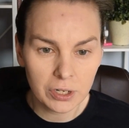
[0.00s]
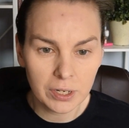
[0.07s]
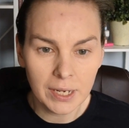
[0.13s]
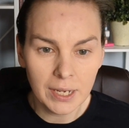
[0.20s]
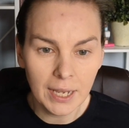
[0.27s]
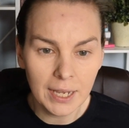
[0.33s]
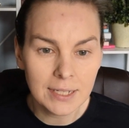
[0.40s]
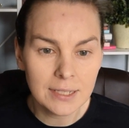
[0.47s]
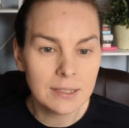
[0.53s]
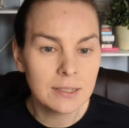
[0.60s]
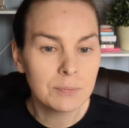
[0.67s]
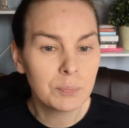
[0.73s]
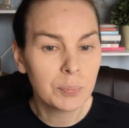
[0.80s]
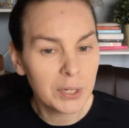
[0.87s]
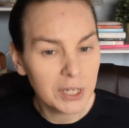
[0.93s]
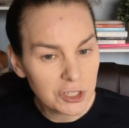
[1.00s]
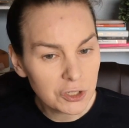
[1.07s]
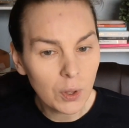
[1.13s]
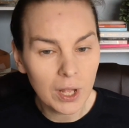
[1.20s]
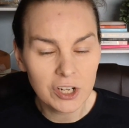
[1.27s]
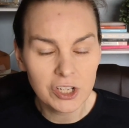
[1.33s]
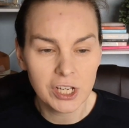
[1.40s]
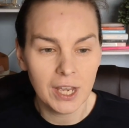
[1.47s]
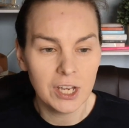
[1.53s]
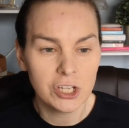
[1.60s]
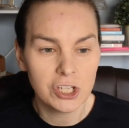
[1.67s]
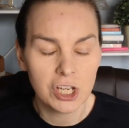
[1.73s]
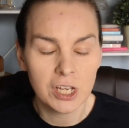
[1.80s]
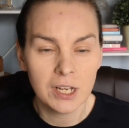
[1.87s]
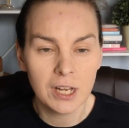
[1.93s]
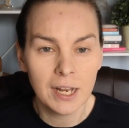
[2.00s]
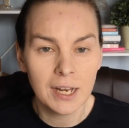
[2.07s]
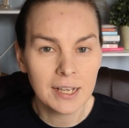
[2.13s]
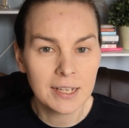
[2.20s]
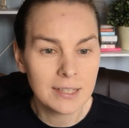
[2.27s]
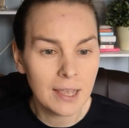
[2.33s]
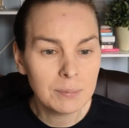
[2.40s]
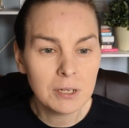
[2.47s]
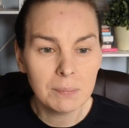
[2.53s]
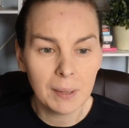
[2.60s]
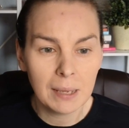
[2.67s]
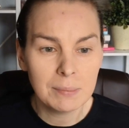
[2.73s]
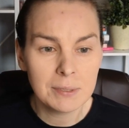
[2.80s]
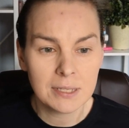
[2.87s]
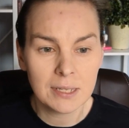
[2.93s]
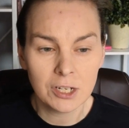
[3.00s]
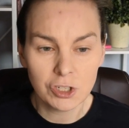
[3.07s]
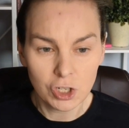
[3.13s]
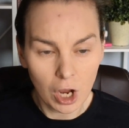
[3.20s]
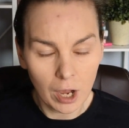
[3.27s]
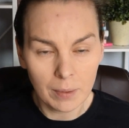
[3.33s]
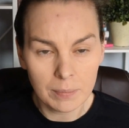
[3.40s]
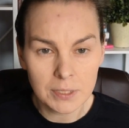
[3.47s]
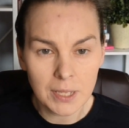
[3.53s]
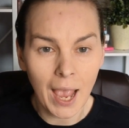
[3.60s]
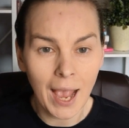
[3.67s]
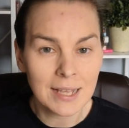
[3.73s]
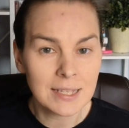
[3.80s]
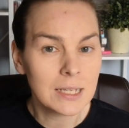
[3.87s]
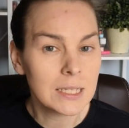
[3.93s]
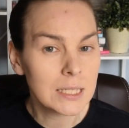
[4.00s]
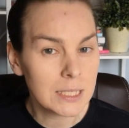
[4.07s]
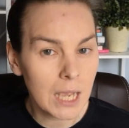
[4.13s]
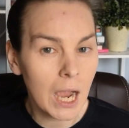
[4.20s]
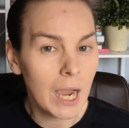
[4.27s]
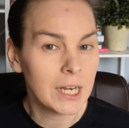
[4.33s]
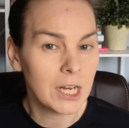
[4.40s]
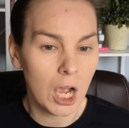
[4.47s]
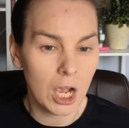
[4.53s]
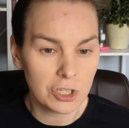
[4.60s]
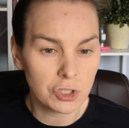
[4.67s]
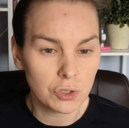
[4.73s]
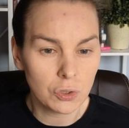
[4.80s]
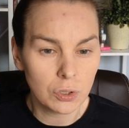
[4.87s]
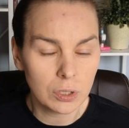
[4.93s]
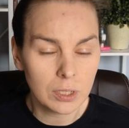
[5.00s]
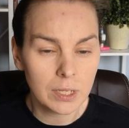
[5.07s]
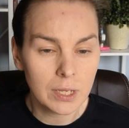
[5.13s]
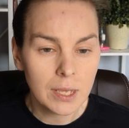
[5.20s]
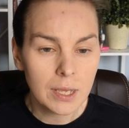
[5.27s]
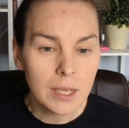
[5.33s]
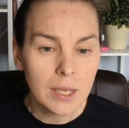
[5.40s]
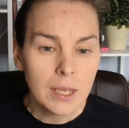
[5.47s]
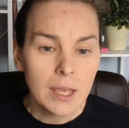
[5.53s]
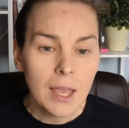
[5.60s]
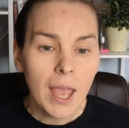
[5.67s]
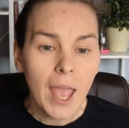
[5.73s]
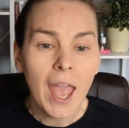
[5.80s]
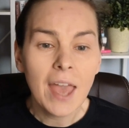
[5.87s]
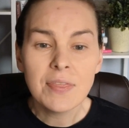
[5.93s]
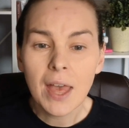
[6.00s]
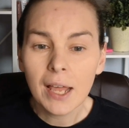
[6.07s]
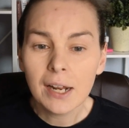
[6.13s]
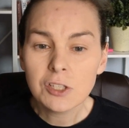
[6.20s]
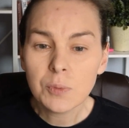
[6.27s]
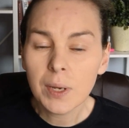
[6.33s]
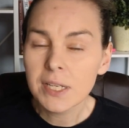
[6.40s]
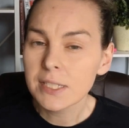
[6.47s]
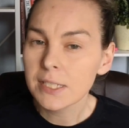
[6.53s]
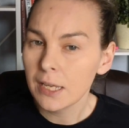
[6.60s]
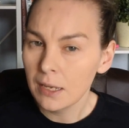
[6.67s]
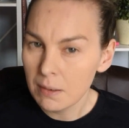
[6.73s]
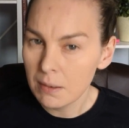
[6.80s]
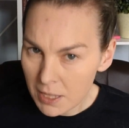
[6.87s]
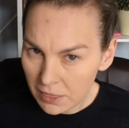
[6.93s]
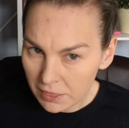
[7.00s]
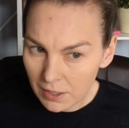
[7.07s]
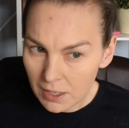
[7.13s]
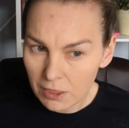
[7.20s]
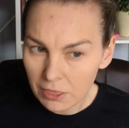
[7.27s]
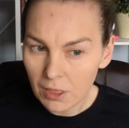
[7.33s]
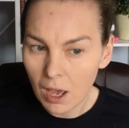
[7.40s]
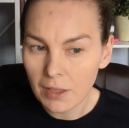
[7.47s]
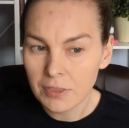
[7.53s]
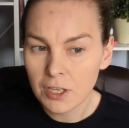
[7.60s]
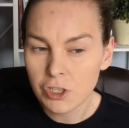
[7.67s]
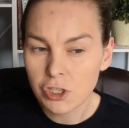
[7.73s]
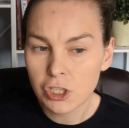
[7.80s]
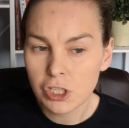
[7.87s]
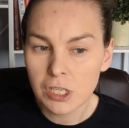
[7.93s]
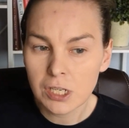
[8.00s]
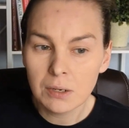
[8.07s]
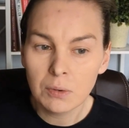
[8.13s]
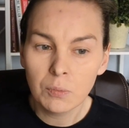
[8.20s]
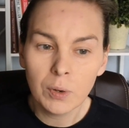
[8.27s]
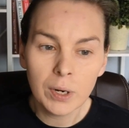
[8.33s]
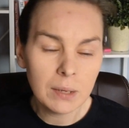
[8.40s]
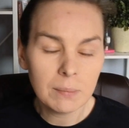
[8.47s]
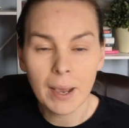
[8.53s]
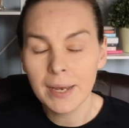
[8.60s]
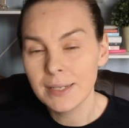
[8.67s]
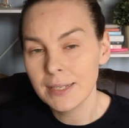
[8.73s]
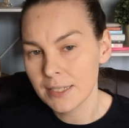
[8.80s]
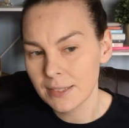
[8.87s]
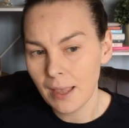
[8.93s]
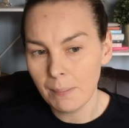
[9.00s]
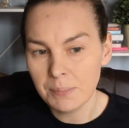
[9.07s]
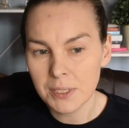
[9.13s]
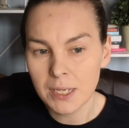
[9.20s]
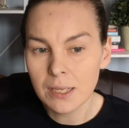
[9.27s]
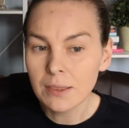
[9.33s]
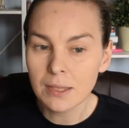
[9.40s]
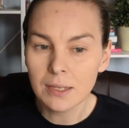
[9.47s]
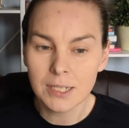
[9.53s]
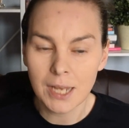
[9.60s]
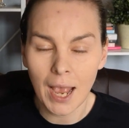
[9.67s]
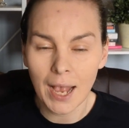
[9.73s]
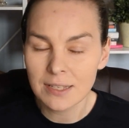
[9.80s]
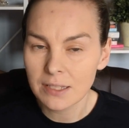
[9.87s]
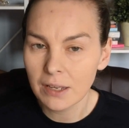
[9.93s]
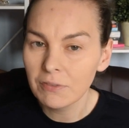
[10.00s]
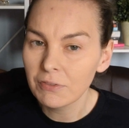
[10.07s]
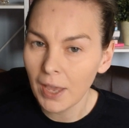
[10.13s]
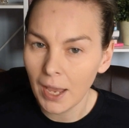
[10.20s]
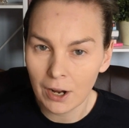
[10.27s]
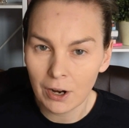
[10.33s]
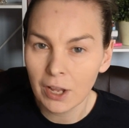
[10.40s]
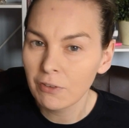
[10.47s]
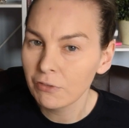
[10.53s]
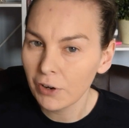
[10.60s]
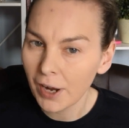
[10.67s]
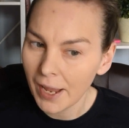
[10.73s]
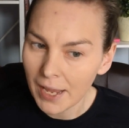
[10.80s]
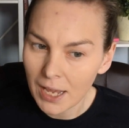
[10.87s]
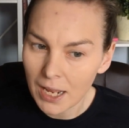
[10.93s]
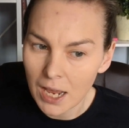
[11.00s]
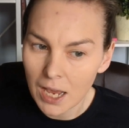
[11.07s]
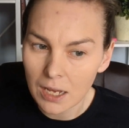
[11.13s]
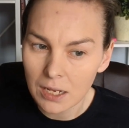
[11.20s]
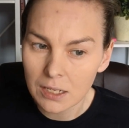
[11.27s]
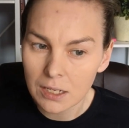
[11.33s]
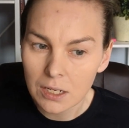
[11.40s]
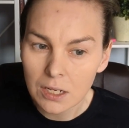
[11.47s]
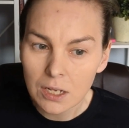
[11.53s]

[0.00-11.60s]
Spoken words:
degree in preschool education and accepted babysitting jobs as a side hustle. And that is why Timothy thought that she wouldn't mind accepting the task of caring for Hannah.